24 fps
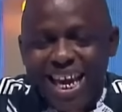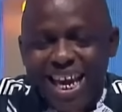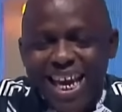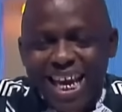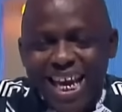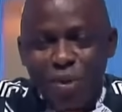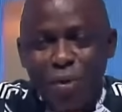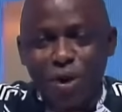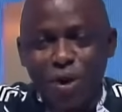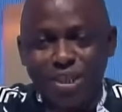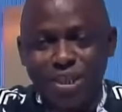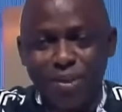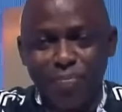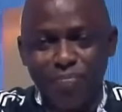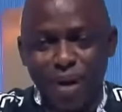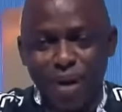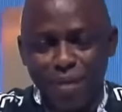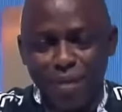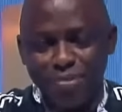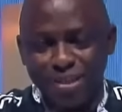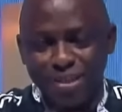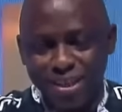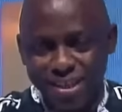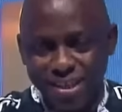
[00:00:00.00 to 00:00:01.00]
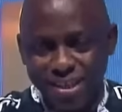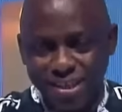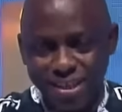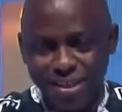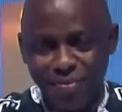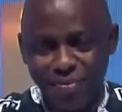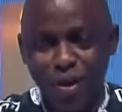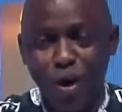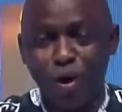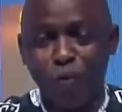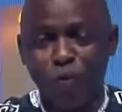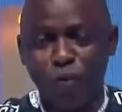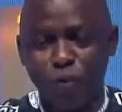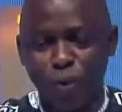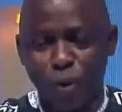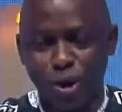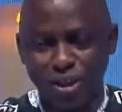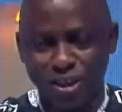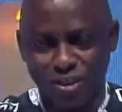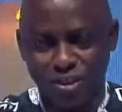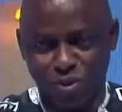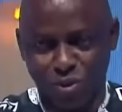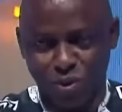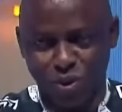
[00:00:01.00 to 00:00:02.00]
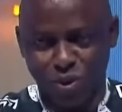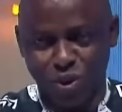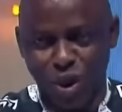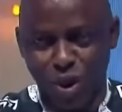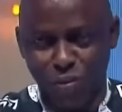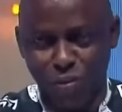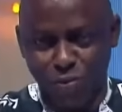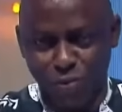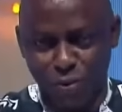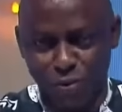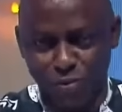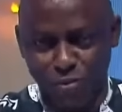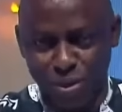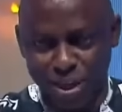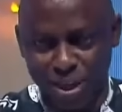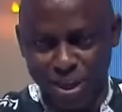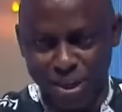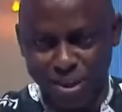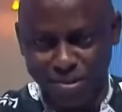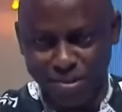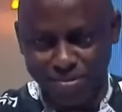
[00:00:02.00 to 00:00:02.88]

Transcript: It was a baptism of what is to come for me.